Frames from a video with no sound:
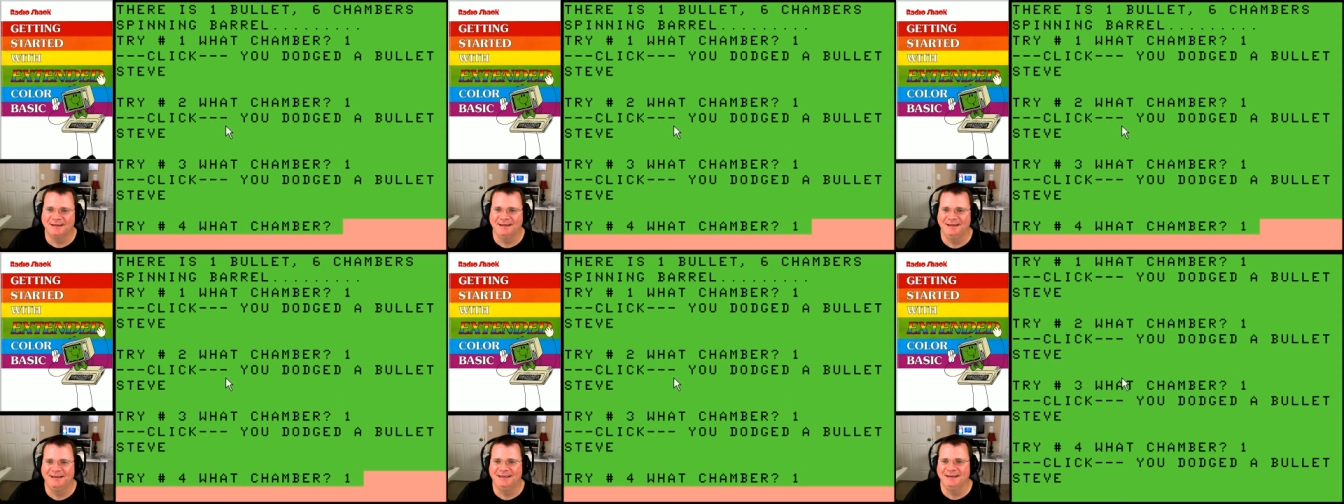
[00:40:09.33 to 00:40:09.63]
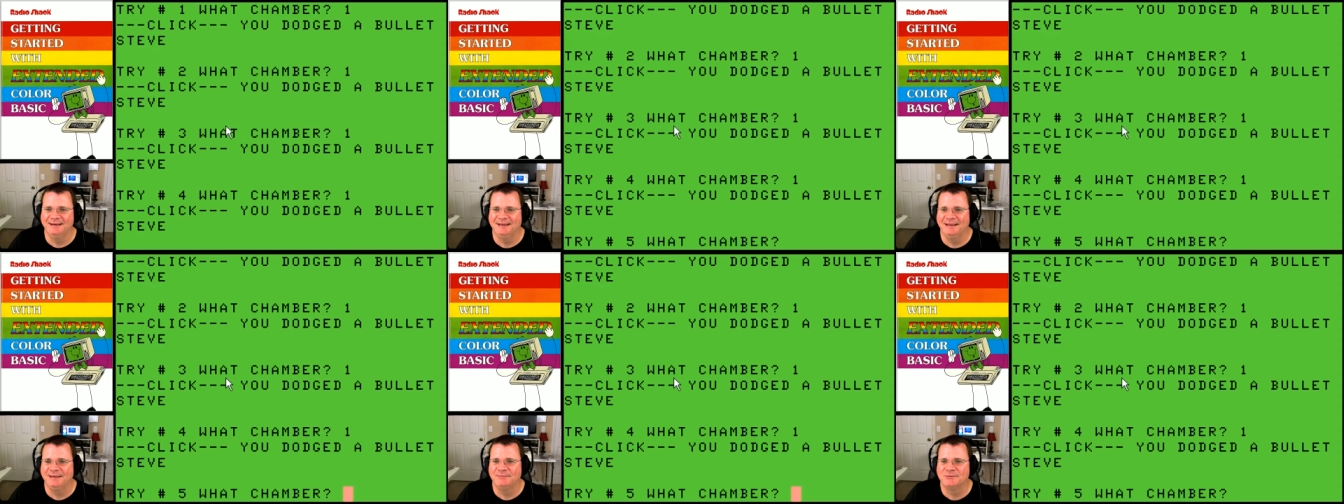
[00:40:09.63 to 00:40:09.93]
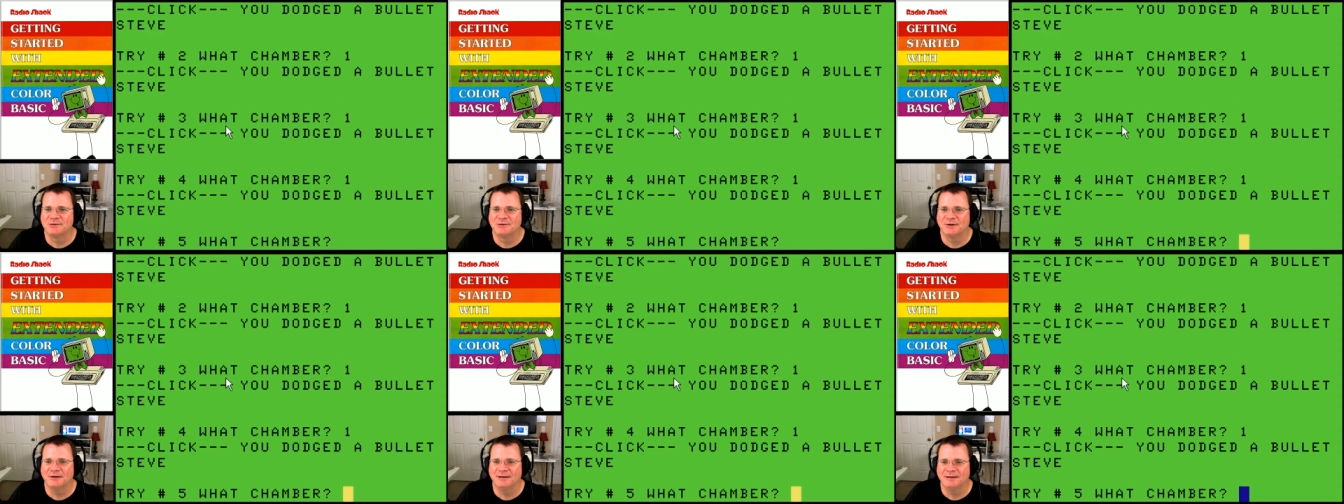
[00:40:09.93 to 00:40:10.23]
I could keep
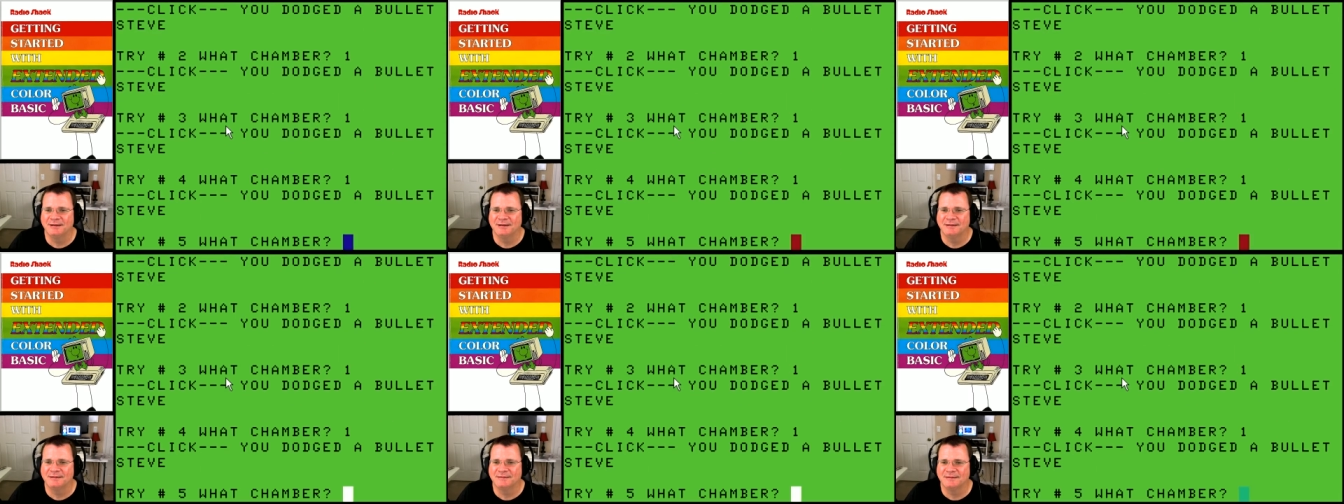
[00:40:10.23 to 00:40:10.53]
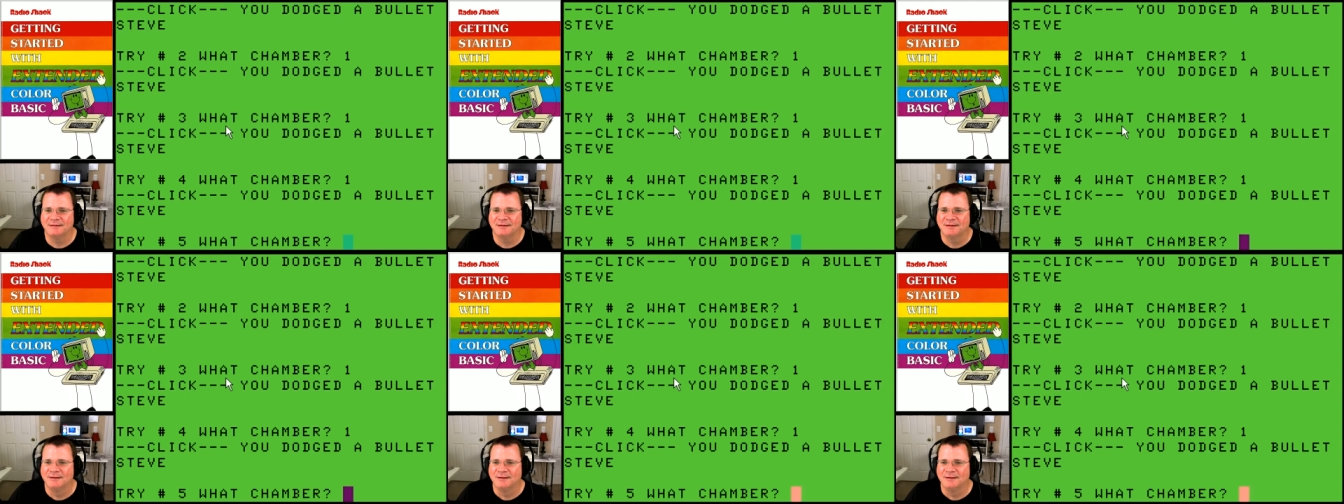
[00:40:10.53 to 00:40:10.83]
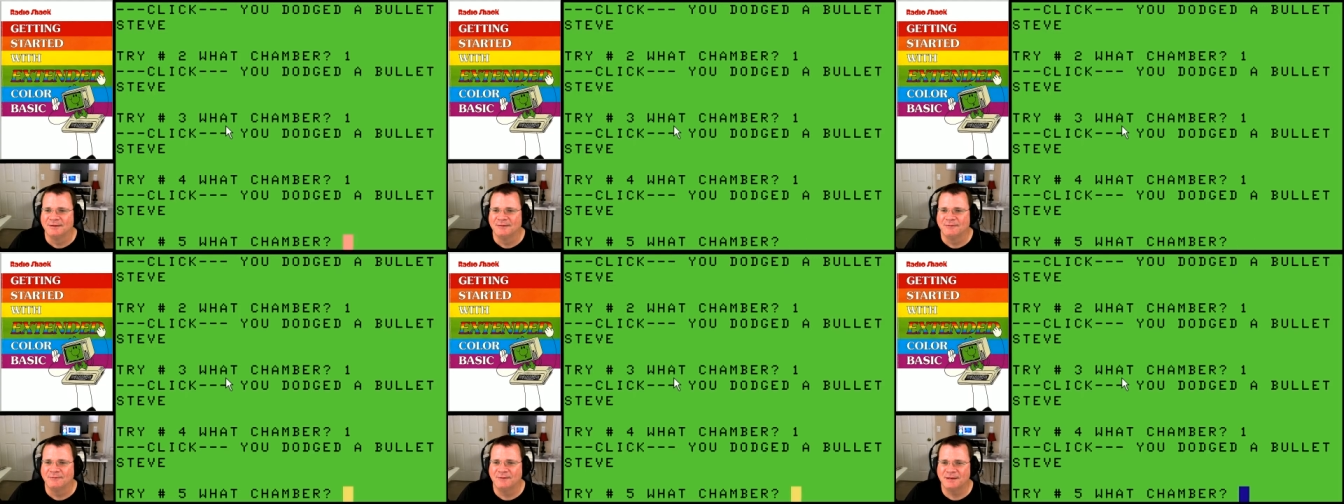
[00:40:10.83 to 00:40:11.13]
trying this there.
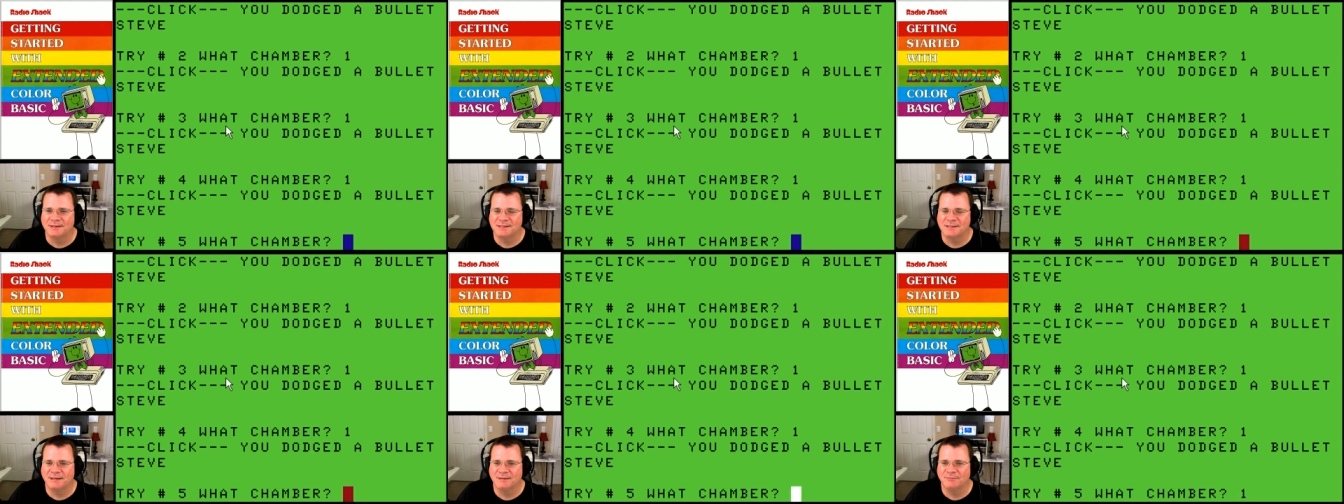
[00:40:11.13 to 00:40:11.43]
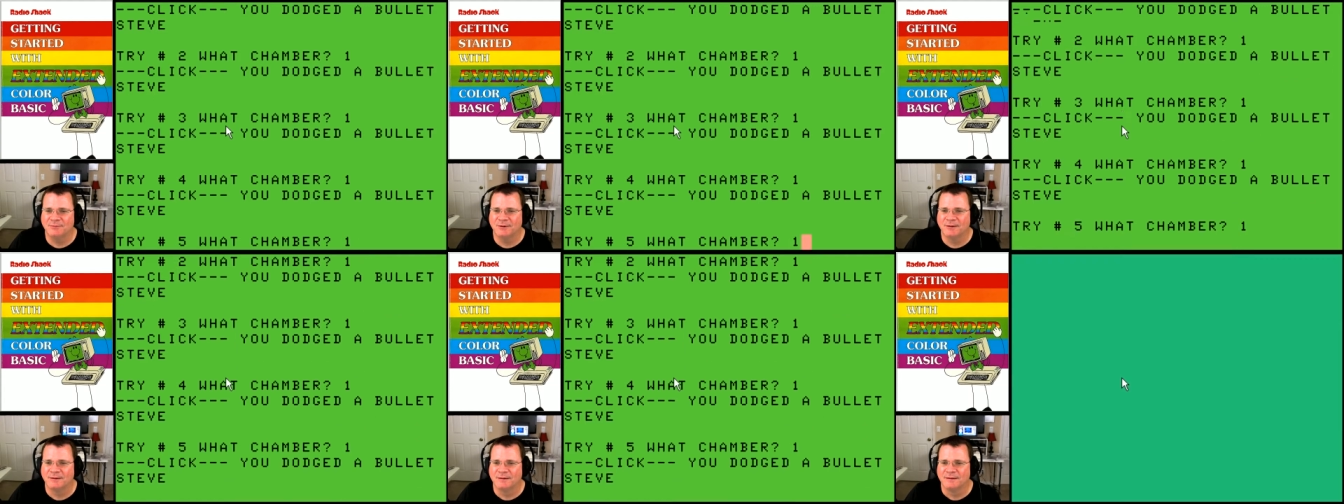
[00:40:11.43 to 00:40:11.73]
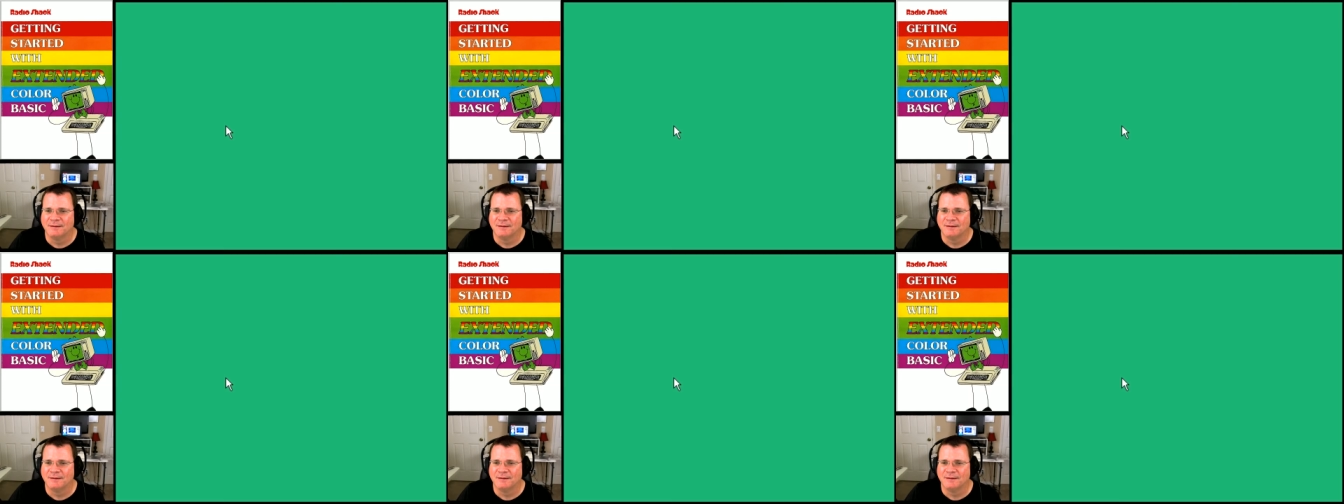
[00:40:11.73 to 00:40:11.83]
What chamber?